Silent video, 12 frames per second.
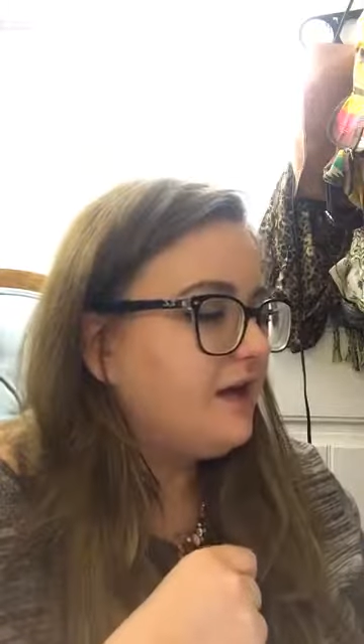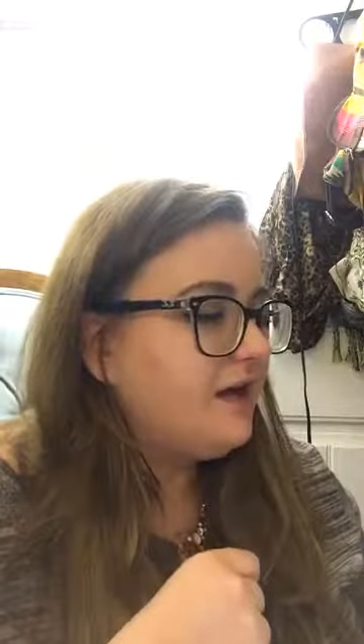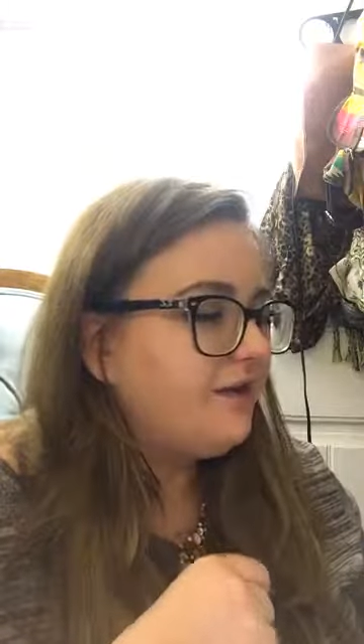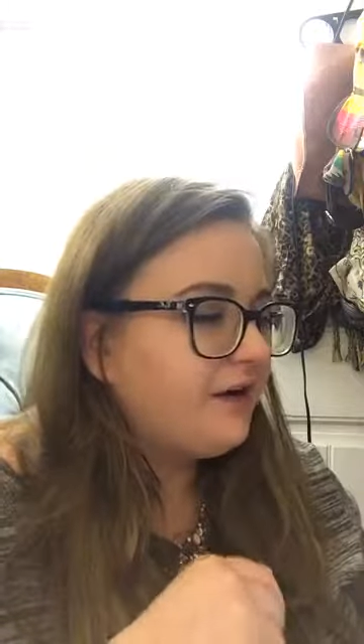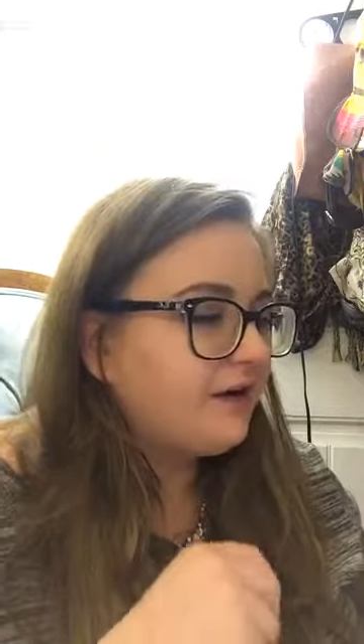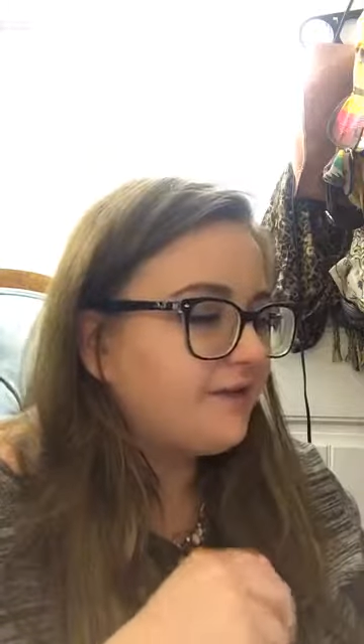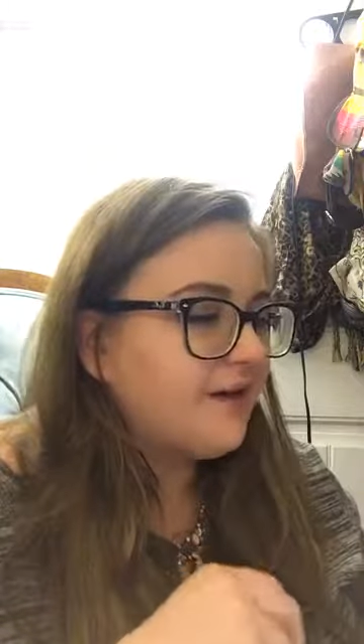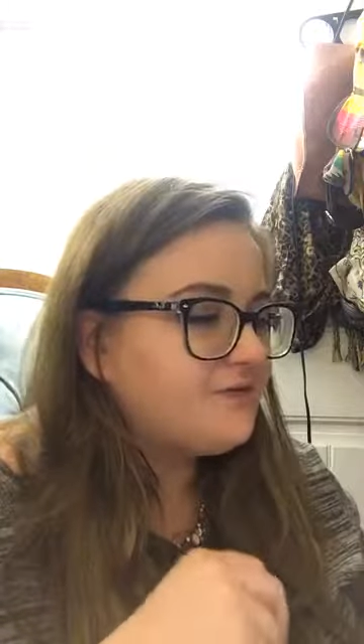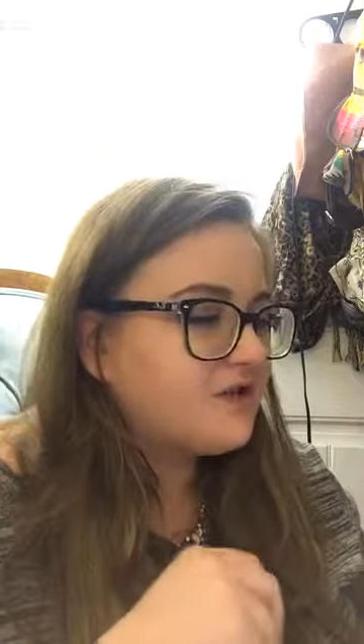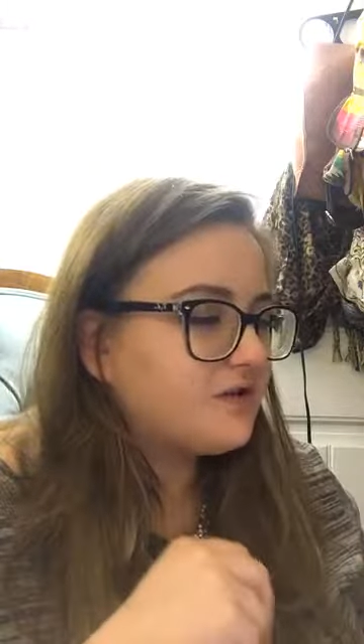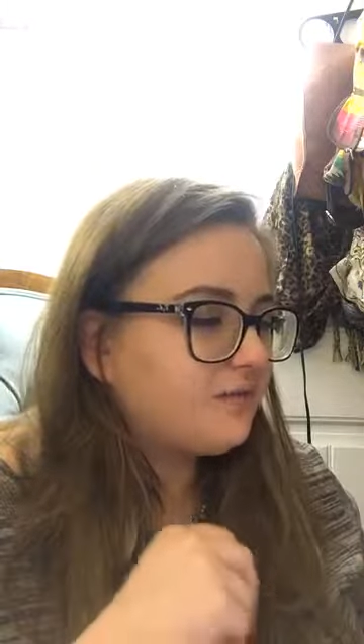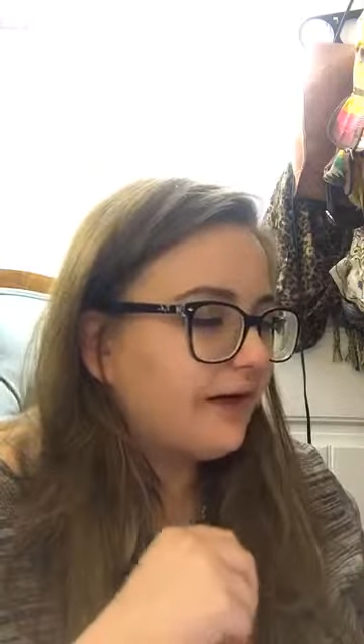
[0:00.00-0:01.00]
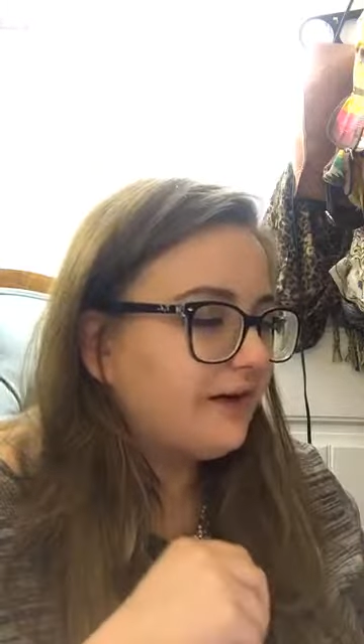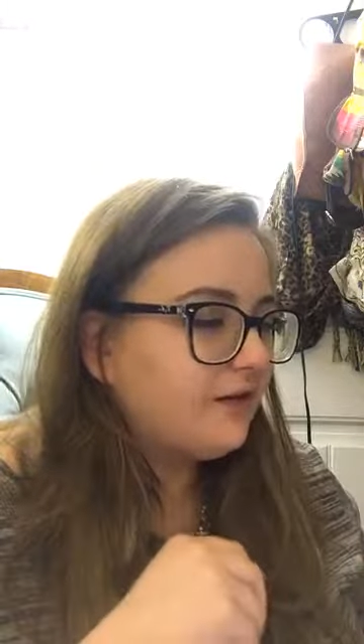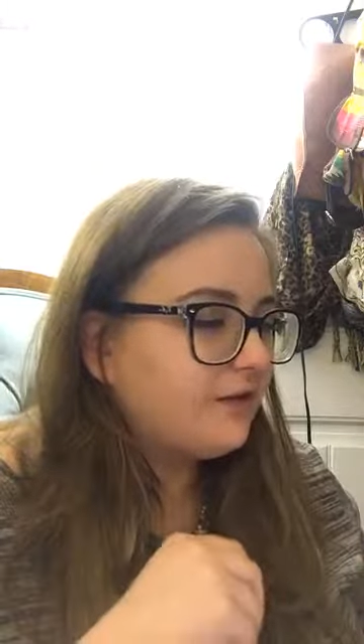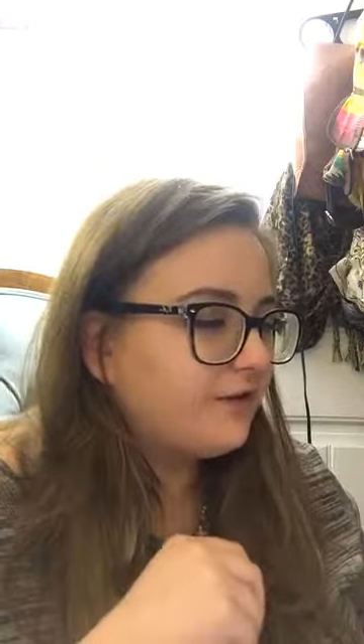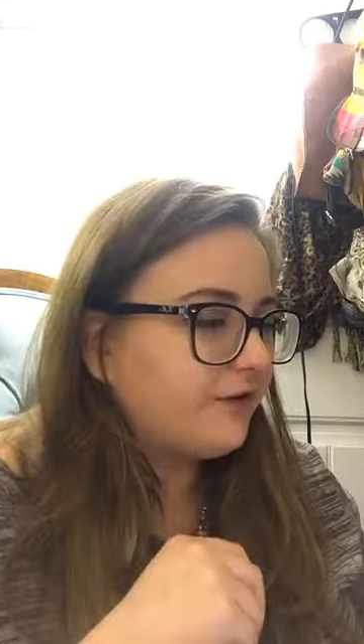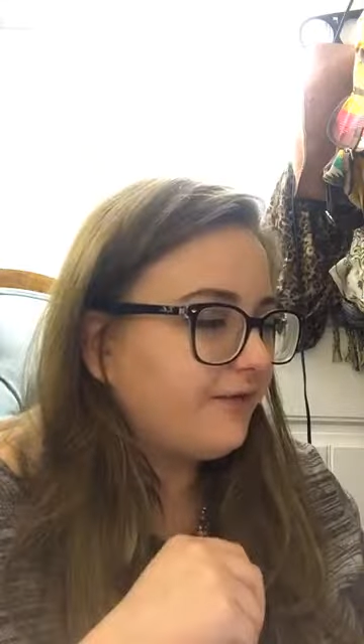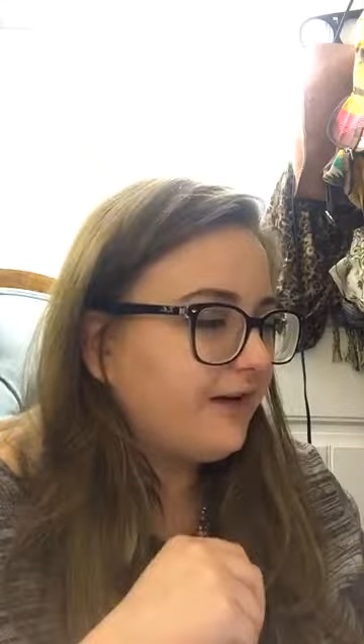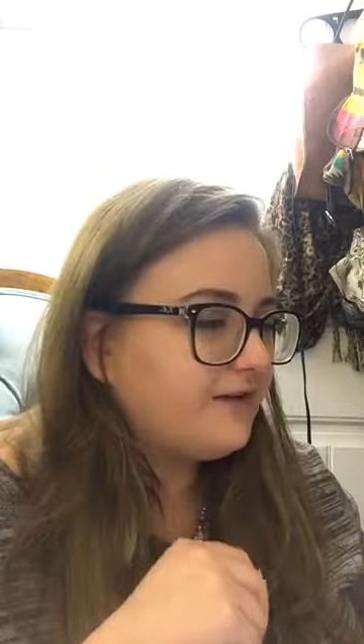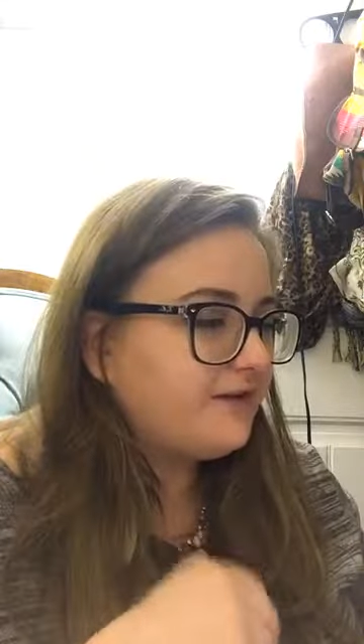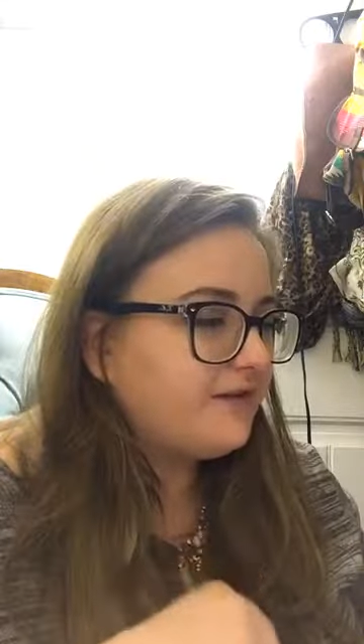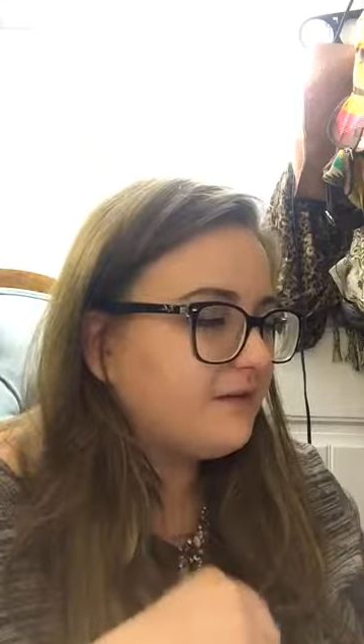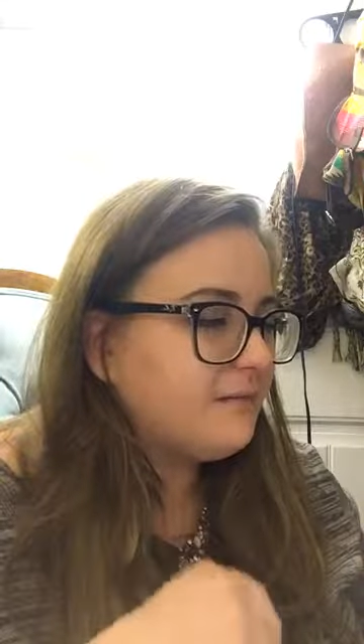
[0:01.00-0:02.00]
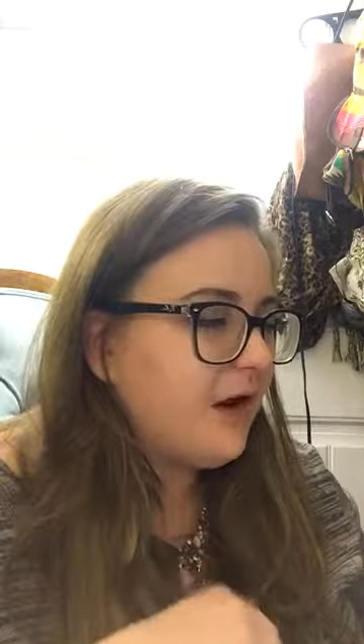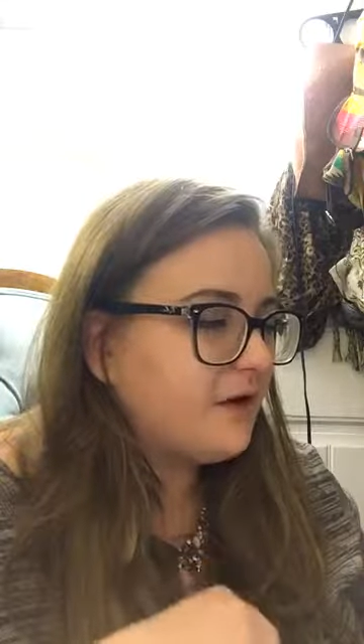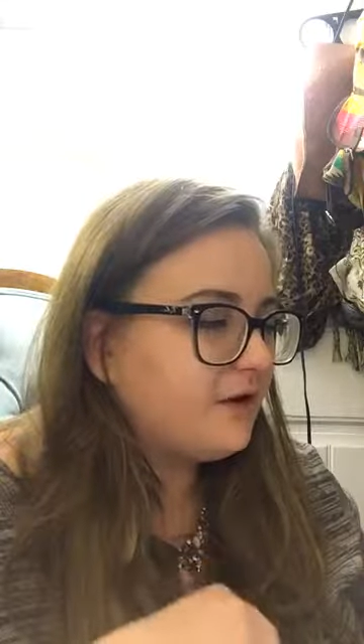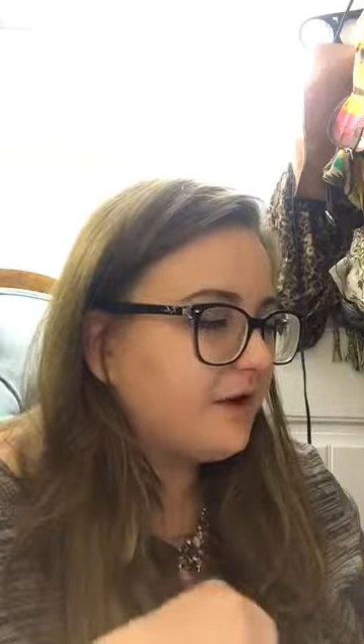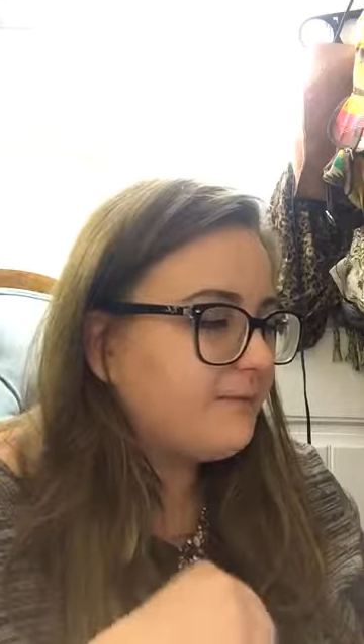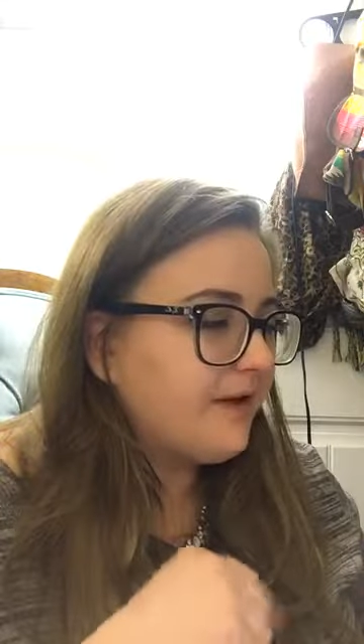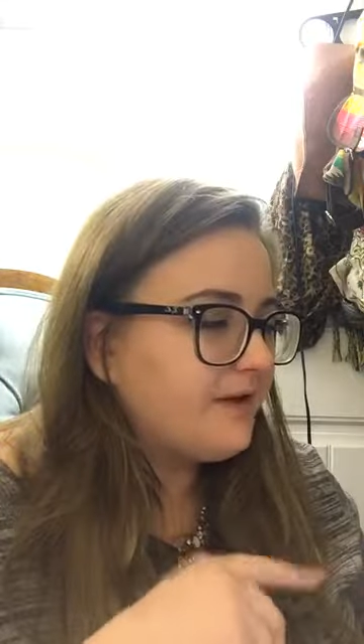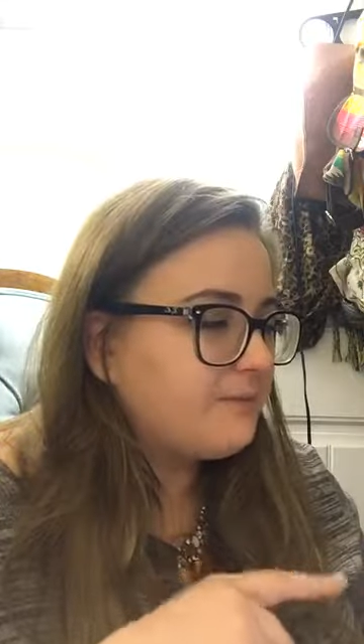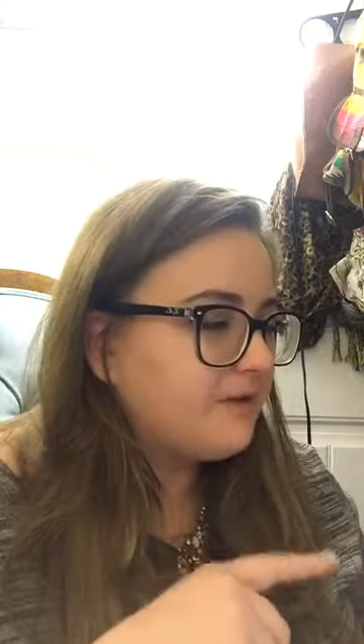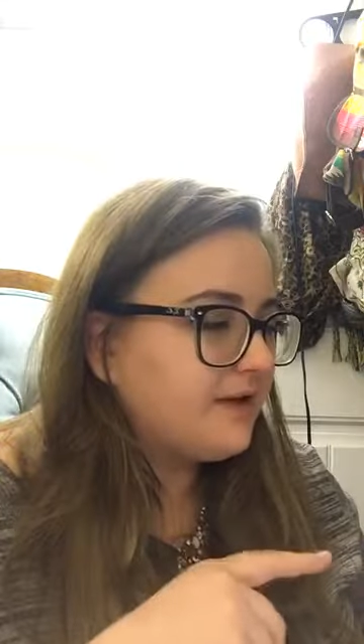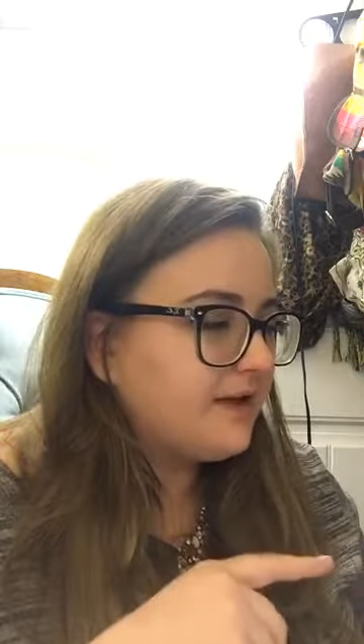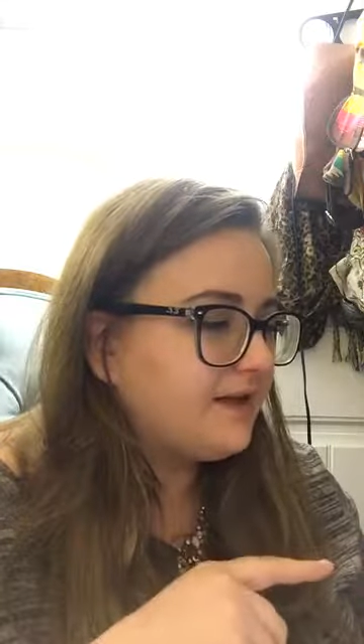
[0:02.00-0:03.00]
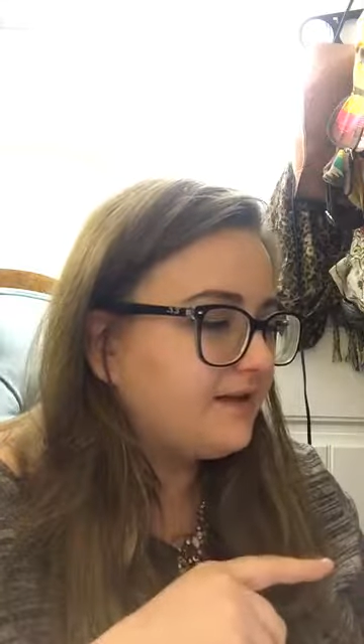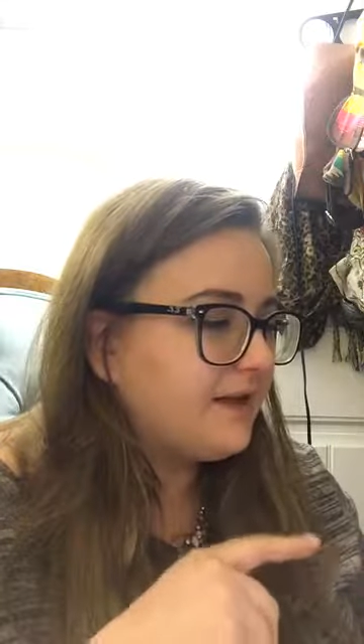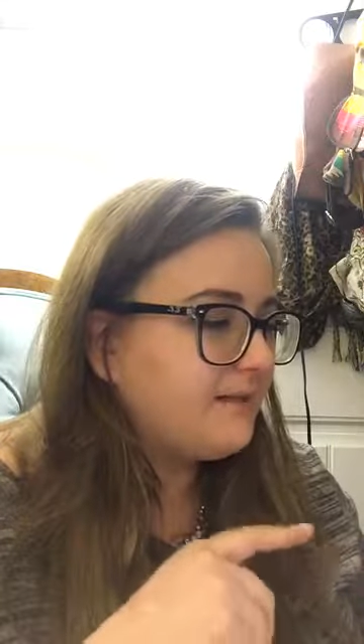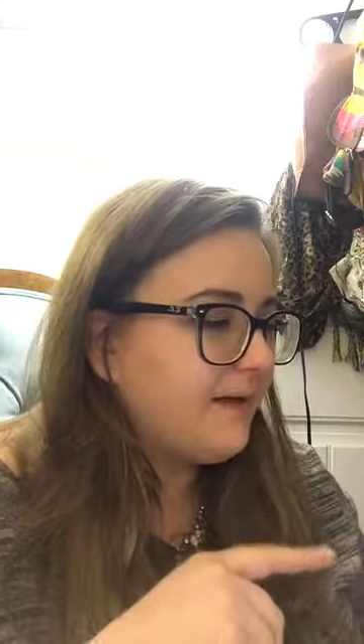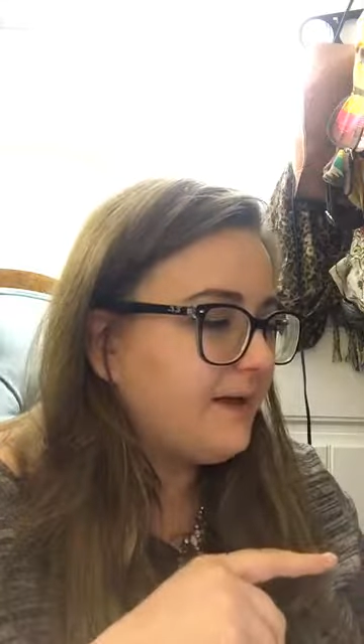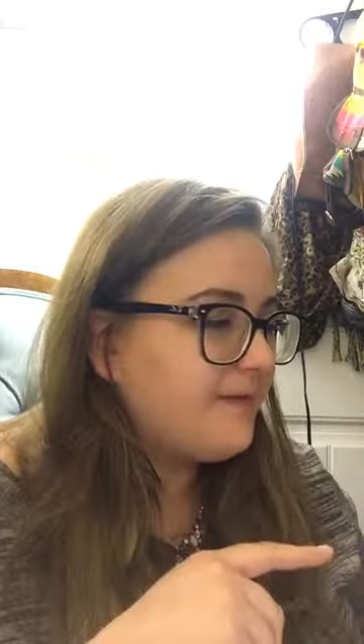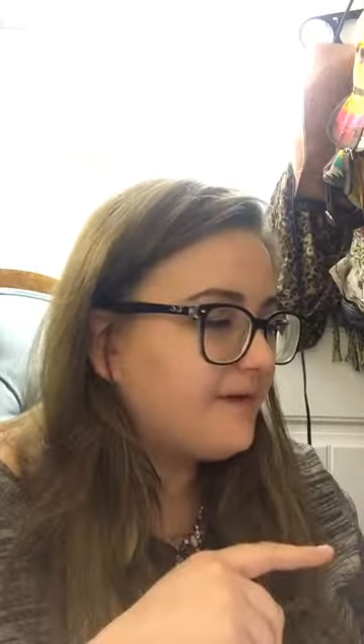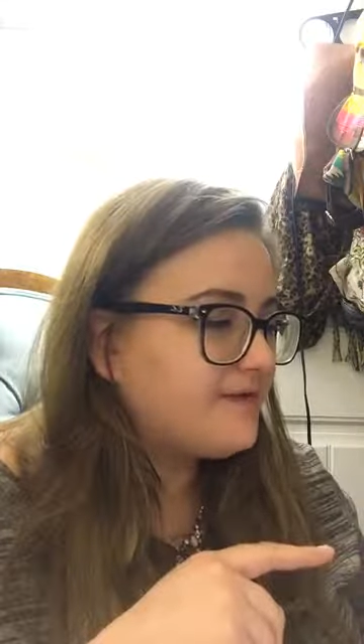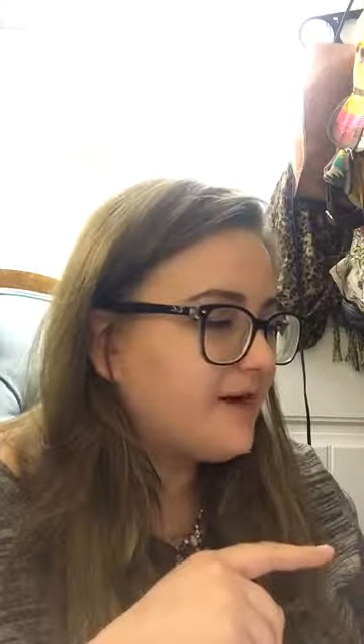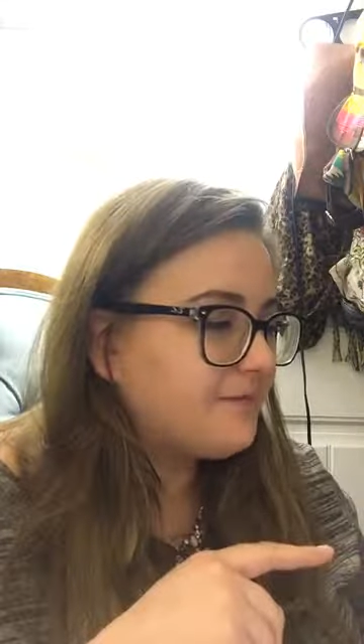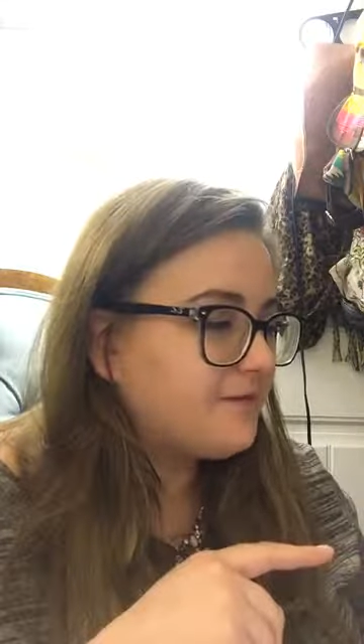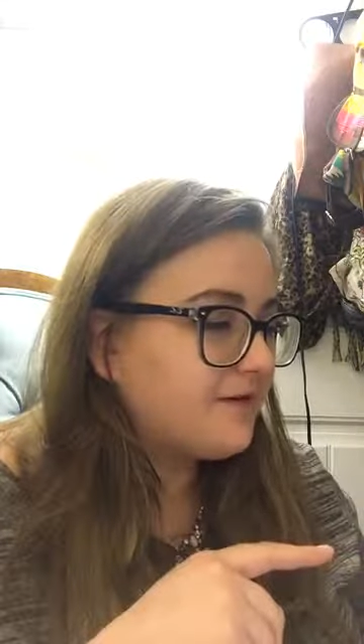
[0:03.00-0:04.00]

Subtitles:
They are subject to regular surveillance and monitoring by the police, and may be stopped and